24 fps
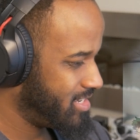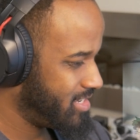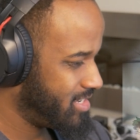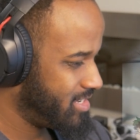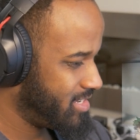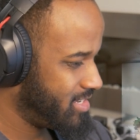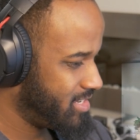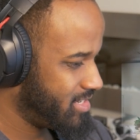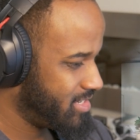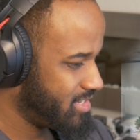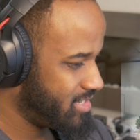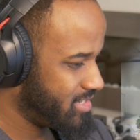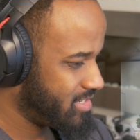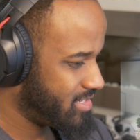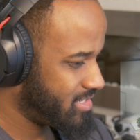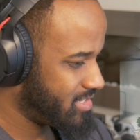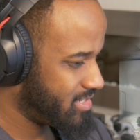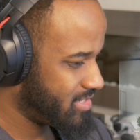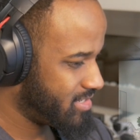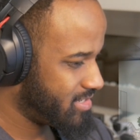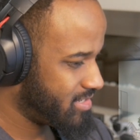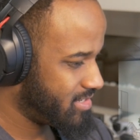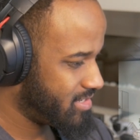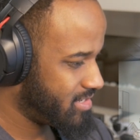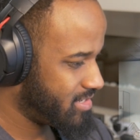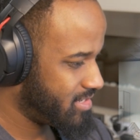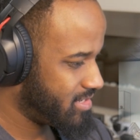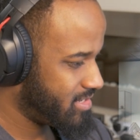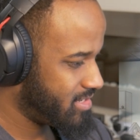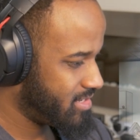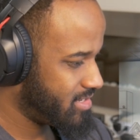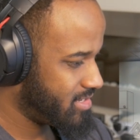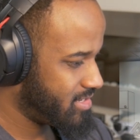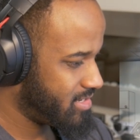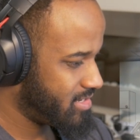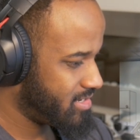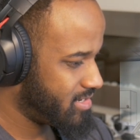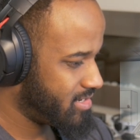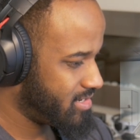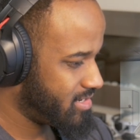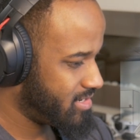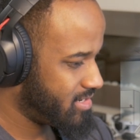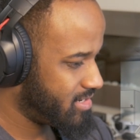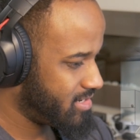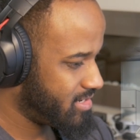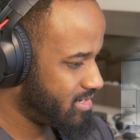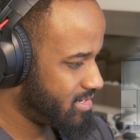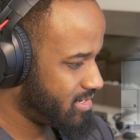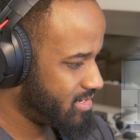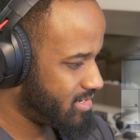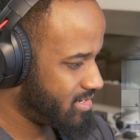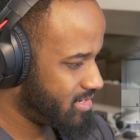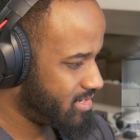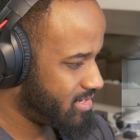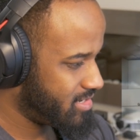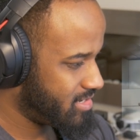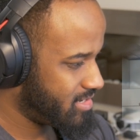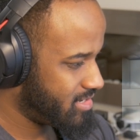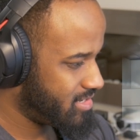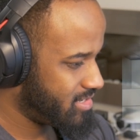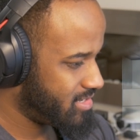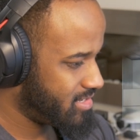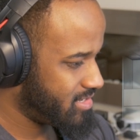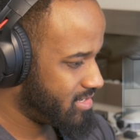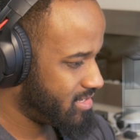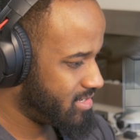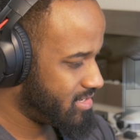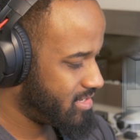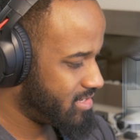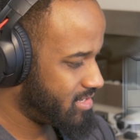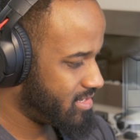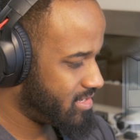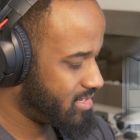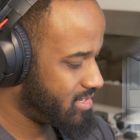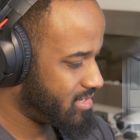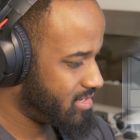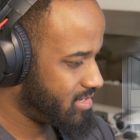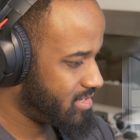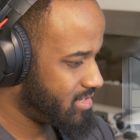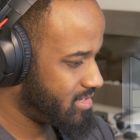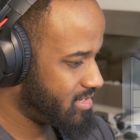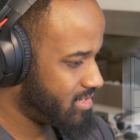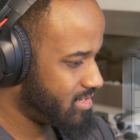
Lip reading: (silence)